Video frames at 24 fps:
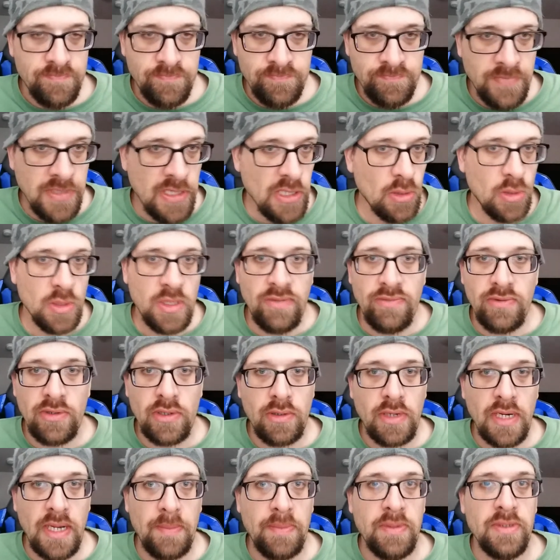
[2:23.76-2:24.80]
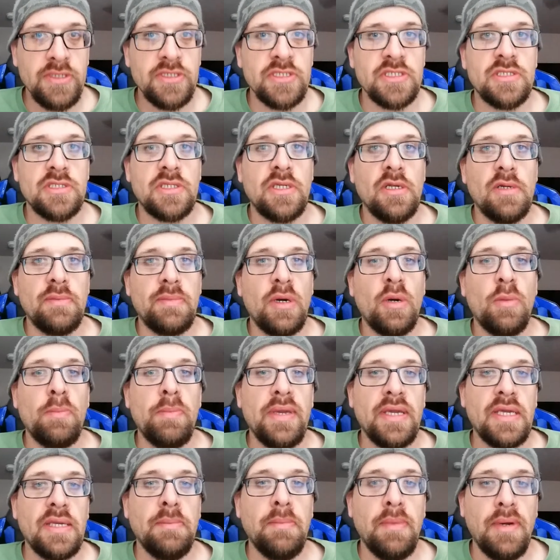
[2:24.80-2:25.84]
He don't give a crap. He just care about
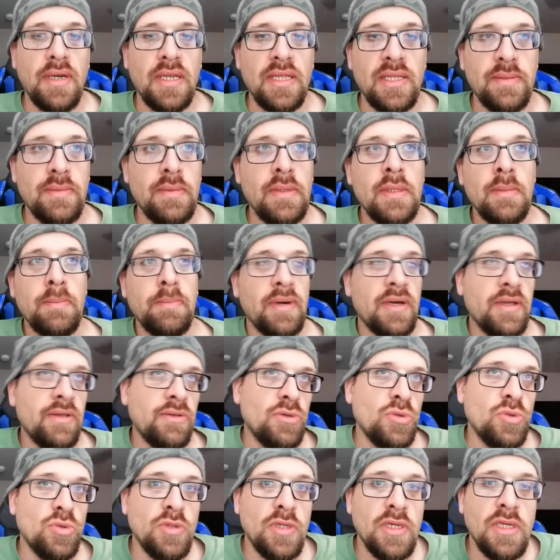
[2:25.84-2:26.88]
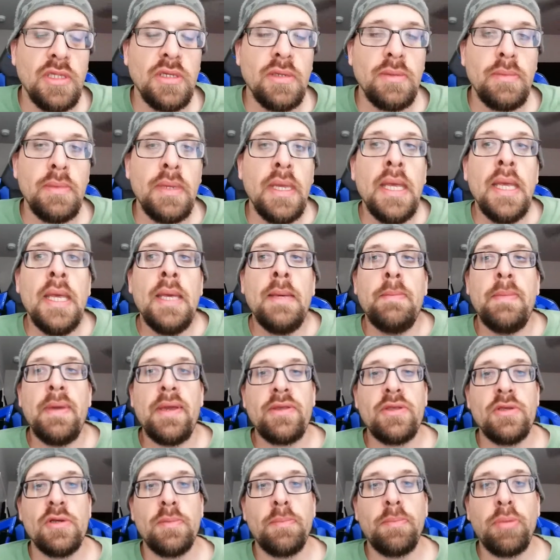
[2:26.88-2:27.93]
making money. But you need to
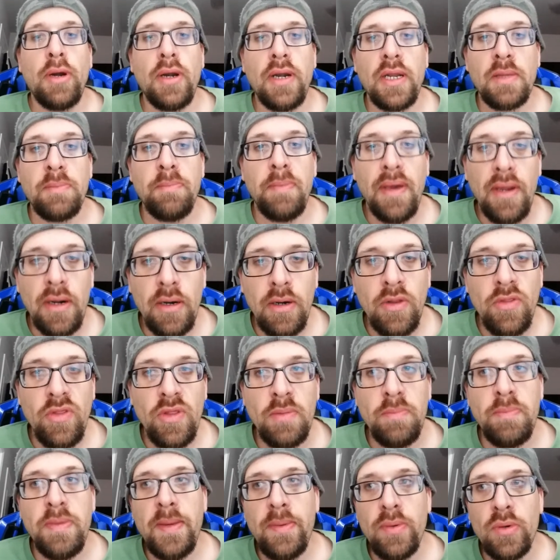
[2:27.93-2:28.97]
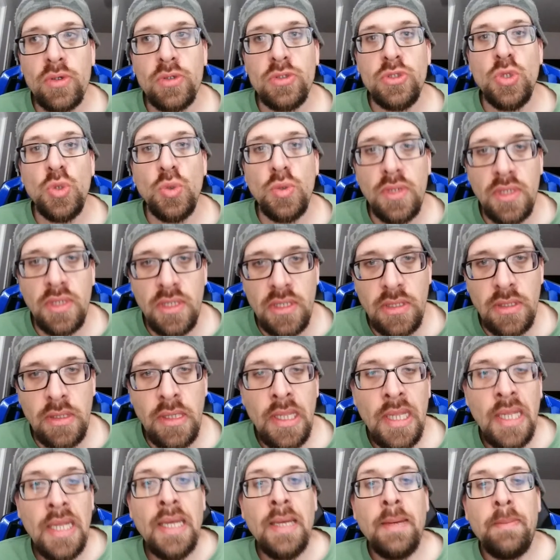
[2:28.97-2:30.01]
make your product better, then people could tune in,
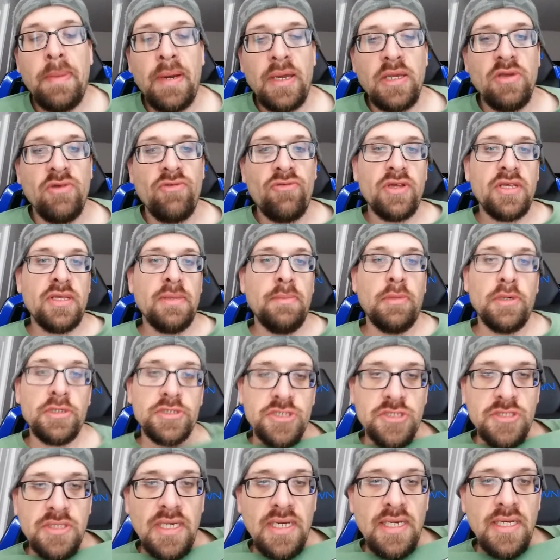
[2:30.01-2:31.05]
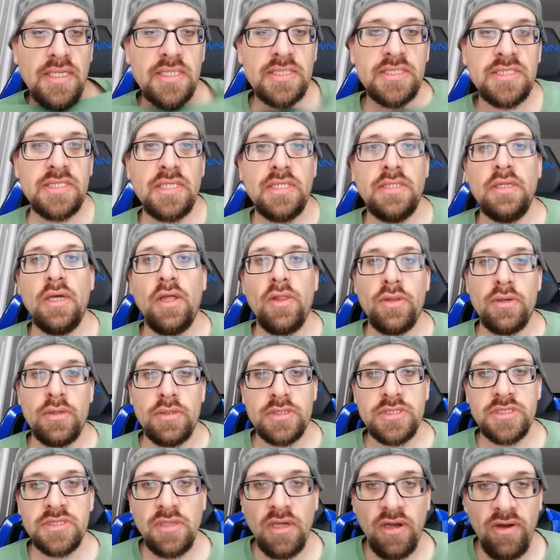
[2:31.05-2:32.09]
buy your freaking merchandise and other
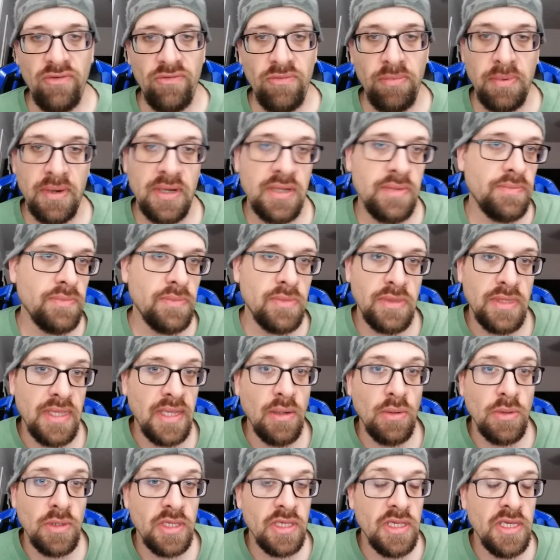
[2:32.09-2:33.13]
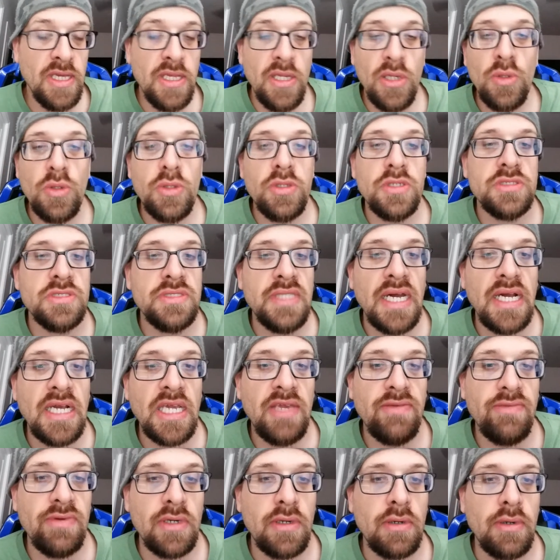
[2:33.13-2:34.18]
stuff. But they don't. He does not
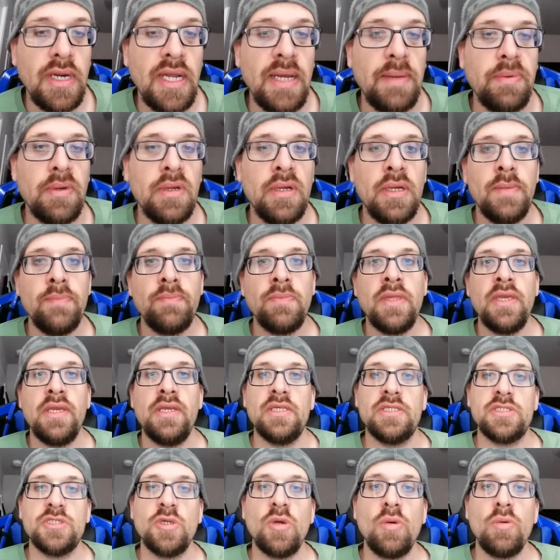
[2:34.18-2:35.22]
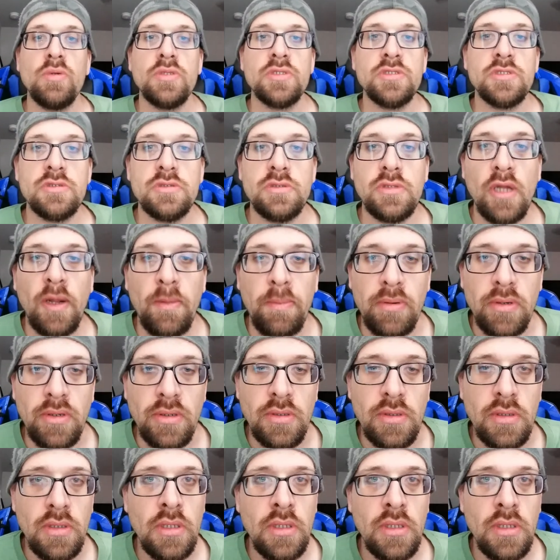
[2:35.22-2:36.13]
give a crap. He's so stubborn.